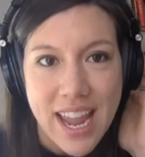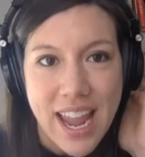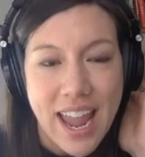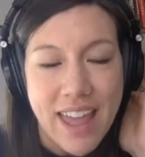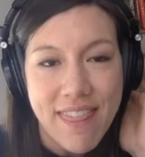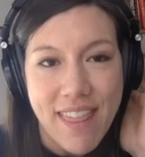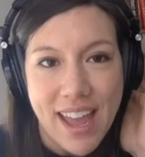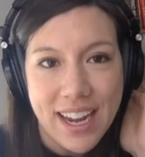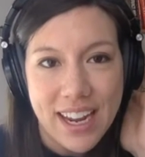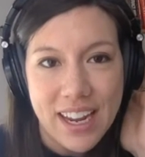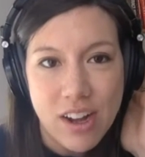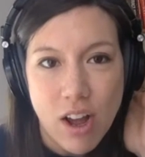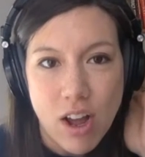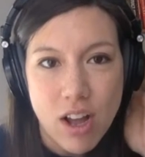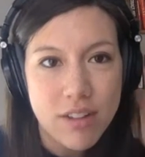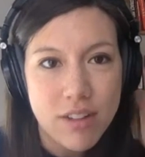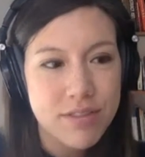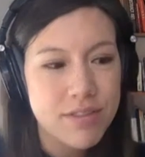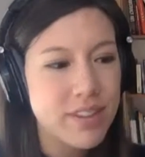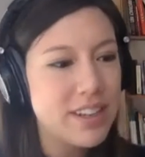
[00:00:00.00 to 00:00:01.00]
and that can
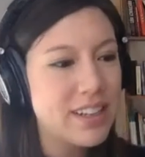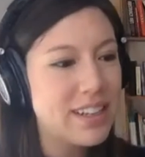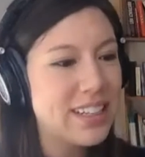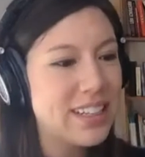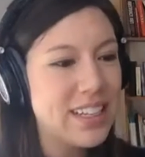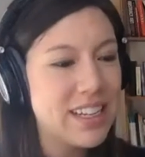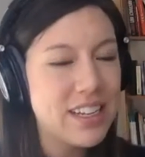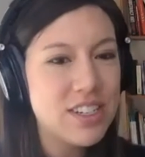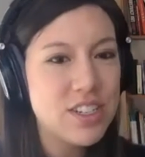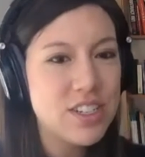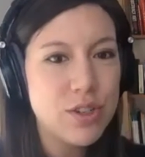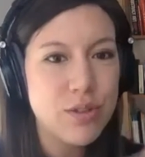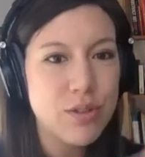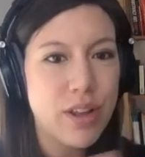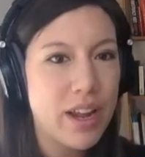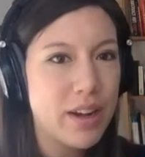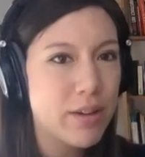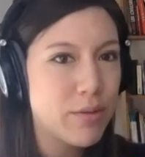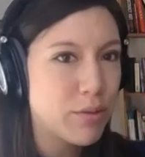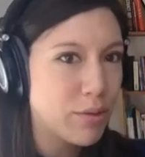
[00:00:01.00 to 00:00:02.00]
often lead to
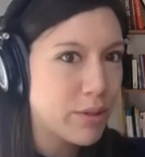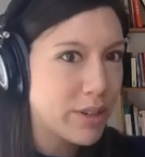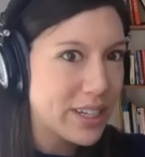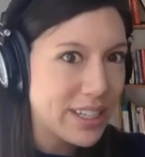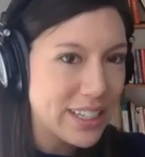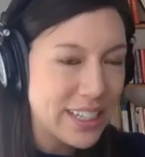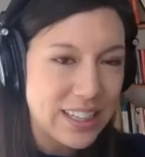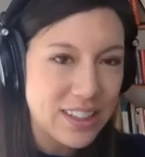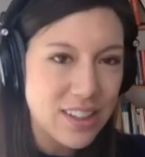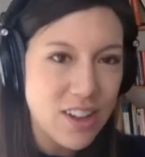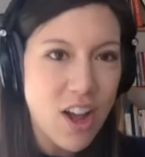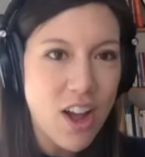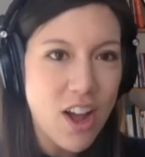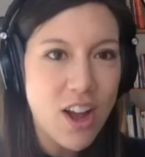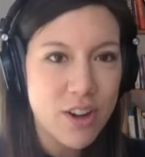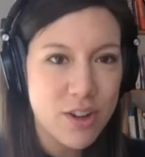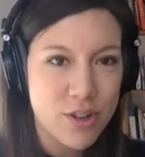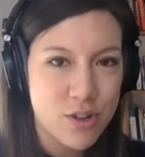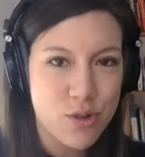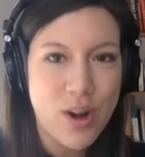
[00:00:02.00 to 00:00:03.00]
kind of really
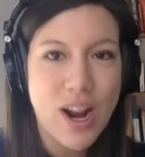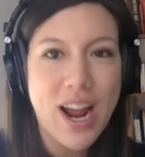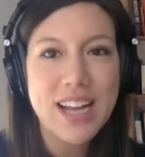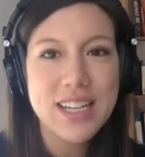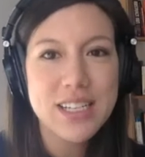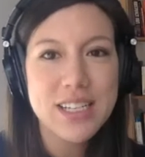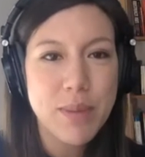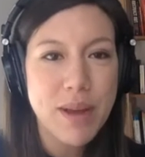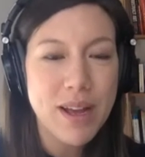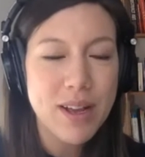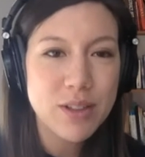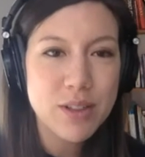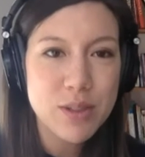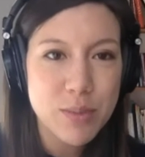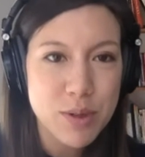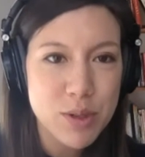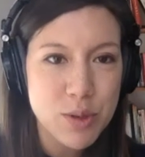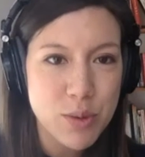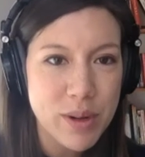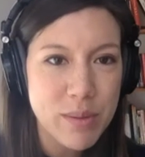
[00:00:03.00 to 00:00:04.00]
long dry spells
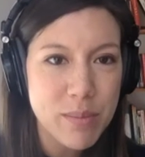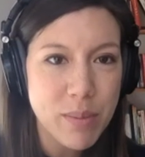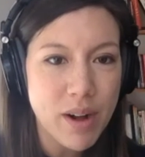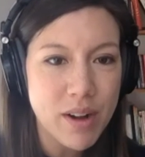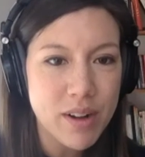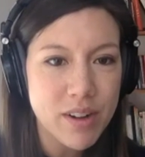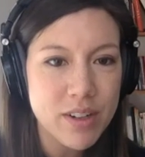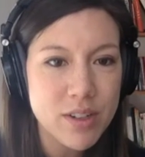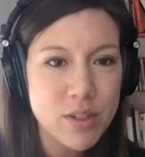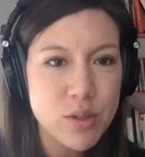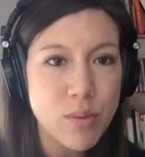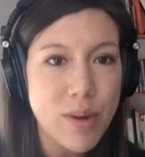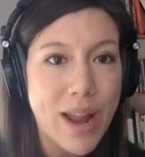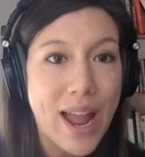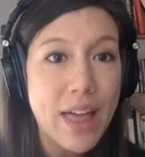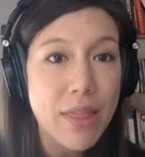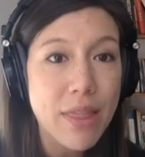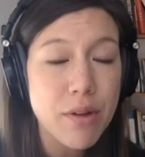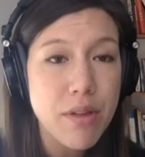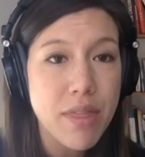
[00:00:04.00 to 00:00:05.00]
between partners
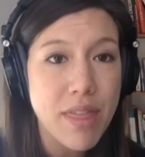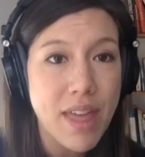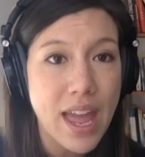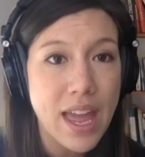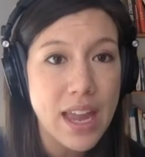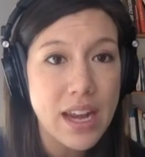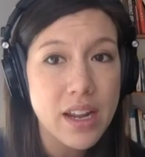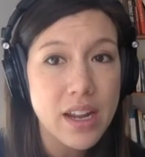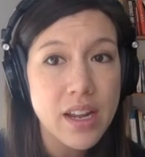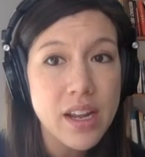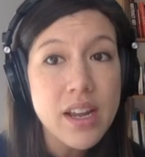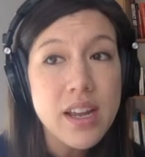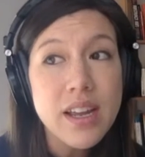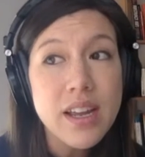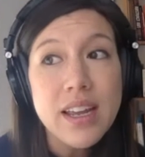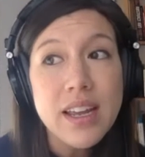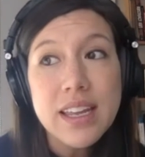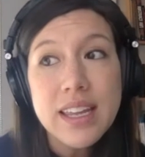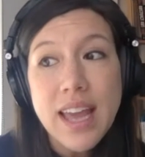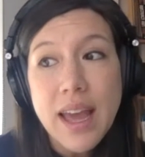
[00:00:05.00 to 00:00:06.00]
rather than
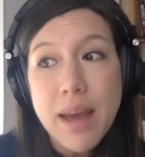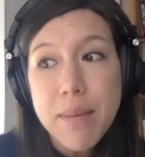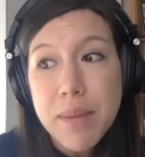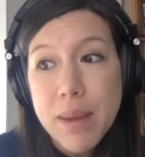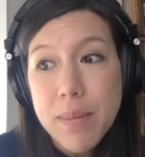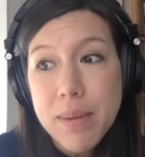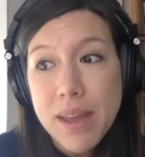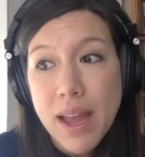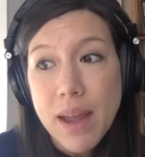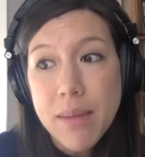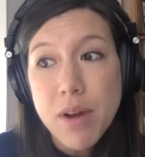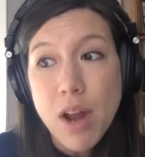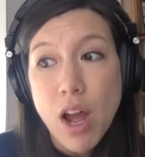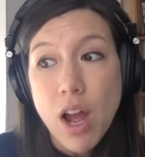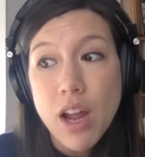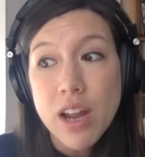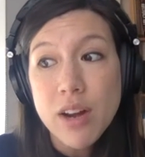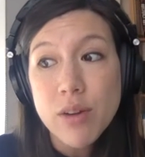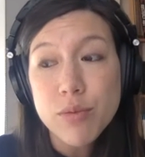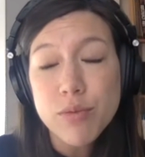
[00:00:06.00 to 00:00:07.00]
yeah, maybe I'm
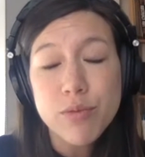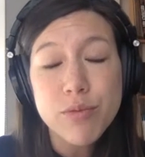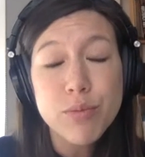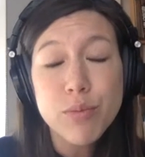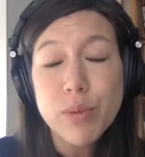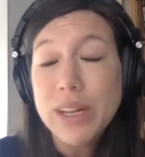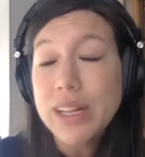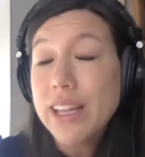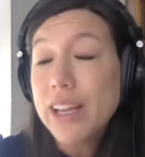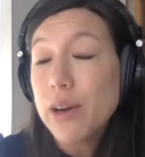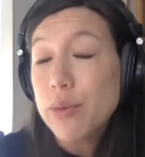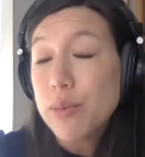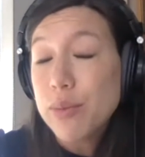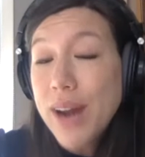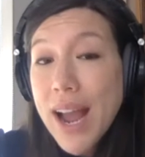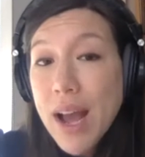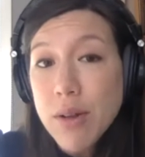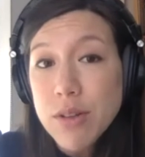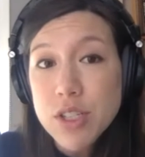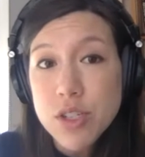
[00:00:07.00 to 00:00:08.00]
not really
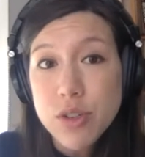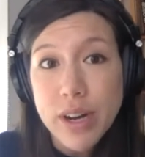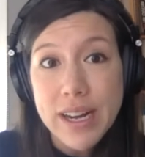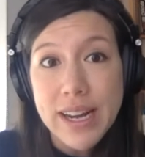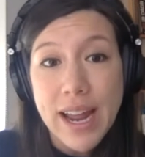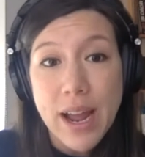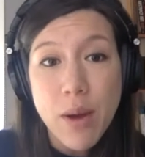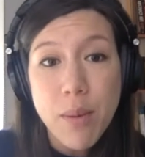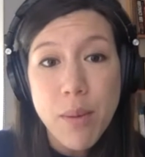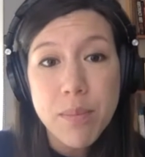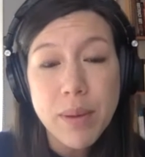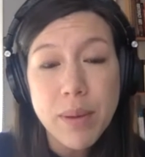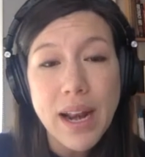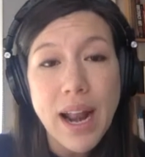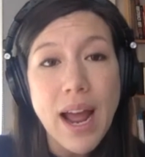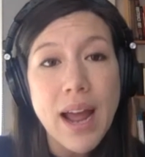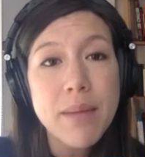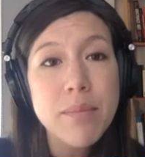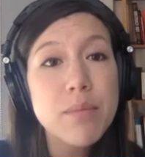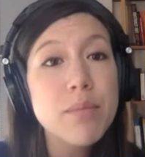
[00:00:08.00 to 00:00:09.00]
aroused right now, but
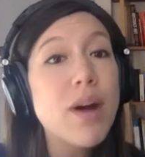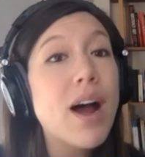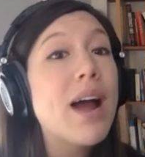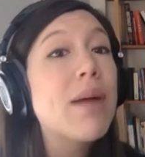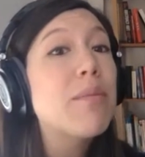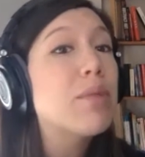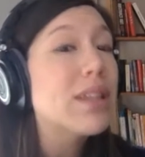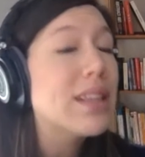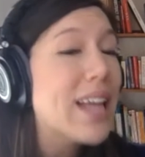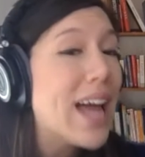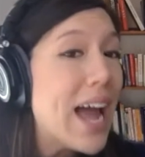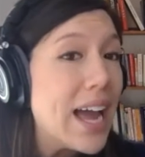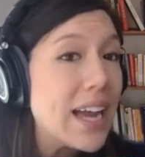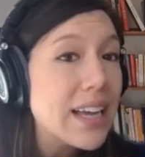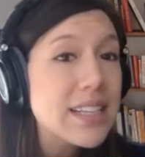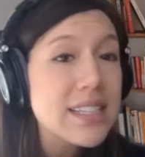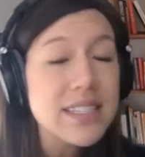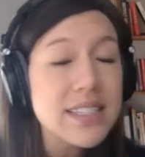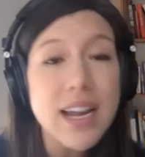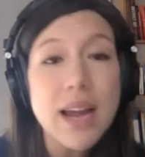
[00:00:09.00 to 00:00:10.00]
I'm I'm
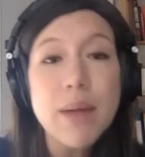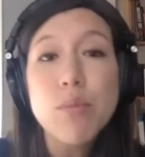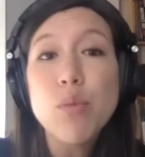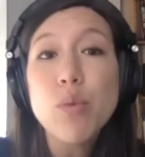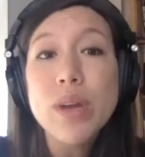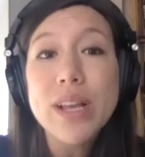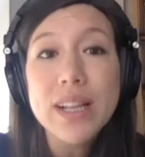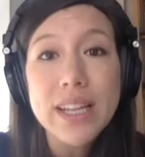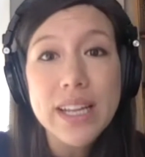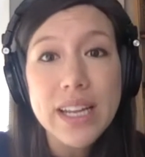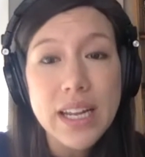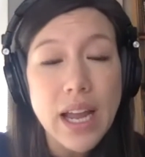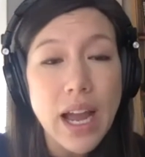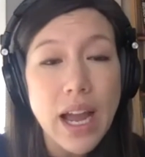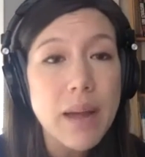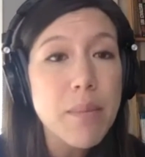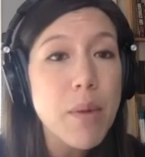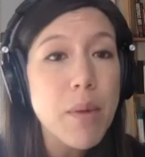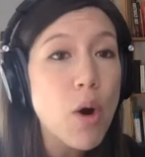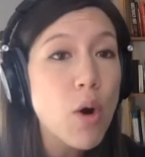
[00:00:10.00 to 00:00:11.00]
relaxed, I'm willing,
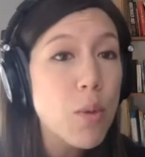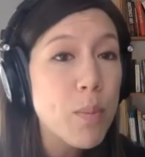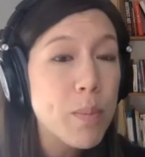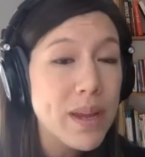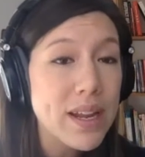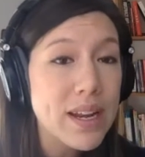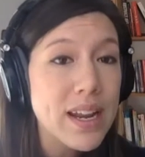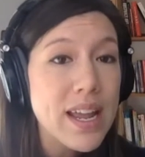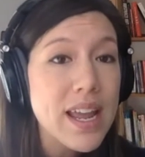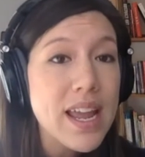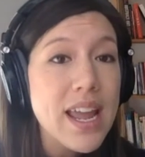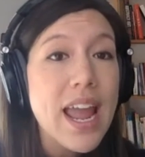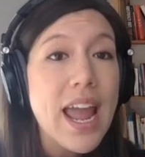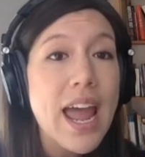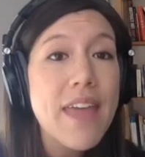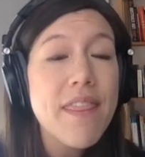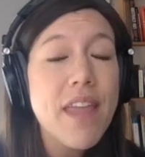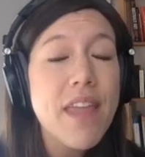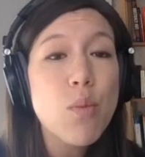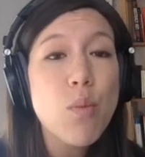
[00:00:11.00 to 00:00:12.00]
I'm open,
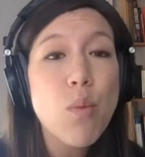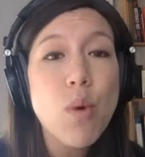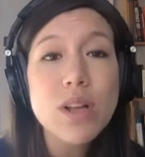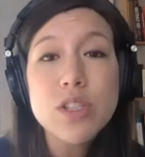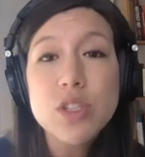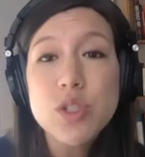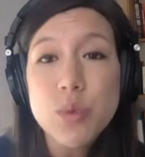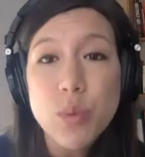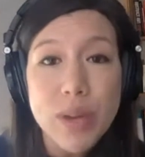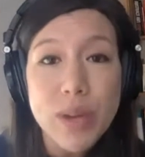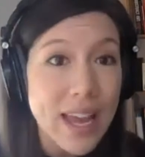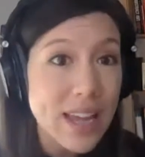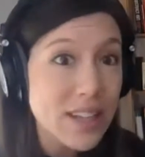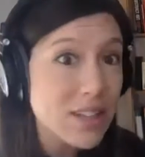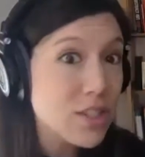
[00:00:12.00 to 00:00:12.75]
and then once we get